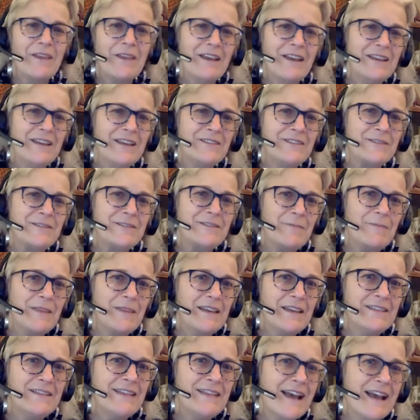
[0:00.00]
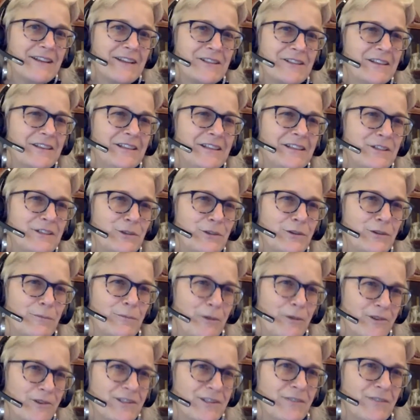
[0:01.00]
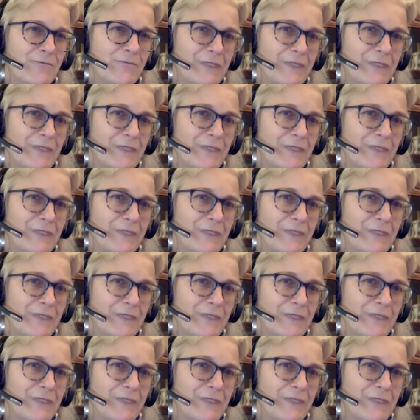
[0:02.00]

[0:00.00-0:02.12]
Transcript: is is actually to the person